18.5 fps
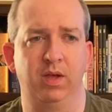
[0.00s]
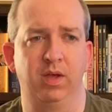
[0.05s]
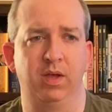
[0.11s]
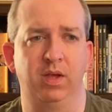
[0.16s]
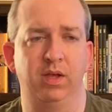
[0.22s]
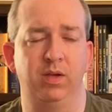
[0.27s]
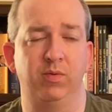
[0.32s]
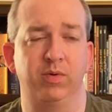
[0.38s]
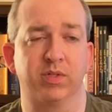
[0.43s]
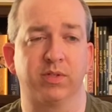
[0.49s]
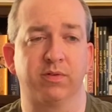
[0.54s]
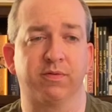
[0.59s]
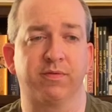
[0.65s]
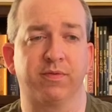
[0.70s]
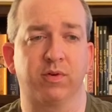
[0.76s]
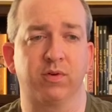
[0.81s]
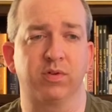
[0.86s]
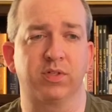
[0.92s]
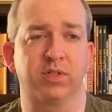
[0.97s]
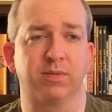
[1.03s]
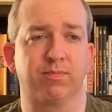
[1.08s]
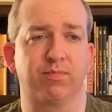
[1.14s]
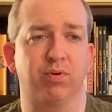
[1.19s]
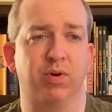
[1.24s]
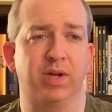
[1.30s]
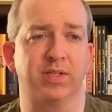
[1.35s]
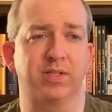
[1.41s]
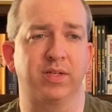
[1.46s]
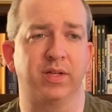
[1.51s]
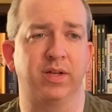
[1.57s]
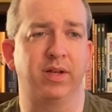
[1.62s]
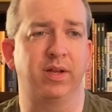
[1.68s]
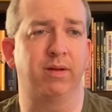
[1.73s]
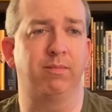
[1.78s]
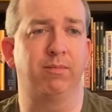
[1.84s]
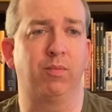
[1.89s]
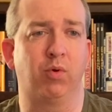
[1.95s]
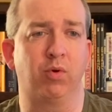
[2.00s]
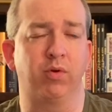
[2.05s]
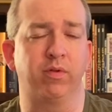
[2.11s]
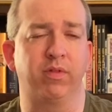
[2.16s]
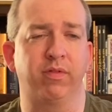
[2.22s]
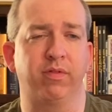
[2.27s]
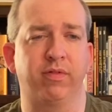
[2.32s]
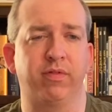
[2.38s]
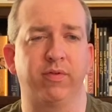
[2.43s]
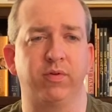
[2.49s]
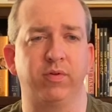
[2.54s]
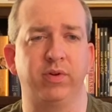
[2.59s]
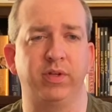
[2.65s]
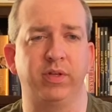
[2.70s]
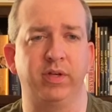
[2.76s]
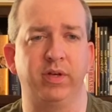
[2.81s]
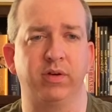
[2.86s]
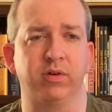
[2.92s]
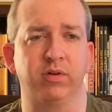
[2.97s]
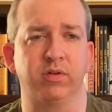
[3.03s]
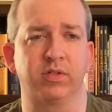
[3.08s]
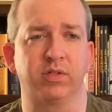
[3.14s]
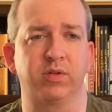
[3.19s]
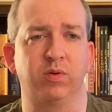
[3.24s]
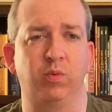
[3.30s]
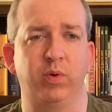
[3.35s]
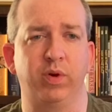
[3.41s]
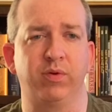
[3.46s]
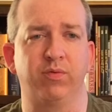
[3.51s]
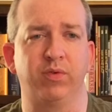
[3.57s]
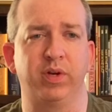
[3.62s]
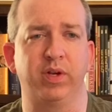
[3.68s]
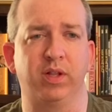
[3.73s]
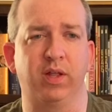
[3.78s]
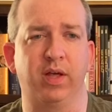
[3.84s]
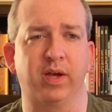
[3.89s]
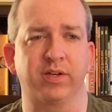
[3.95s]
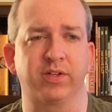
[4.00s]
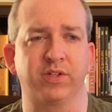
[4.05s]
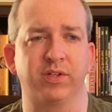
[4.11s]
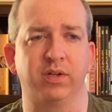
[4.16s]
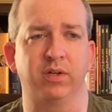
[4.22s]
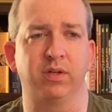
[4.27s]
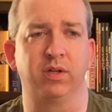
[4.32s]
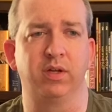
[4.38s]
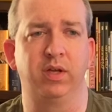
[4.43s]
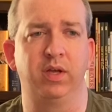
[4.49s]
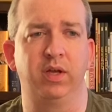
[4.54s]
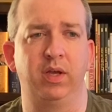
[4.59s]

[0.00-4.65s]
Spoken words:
He was the first president in more than 30 years to win re-election.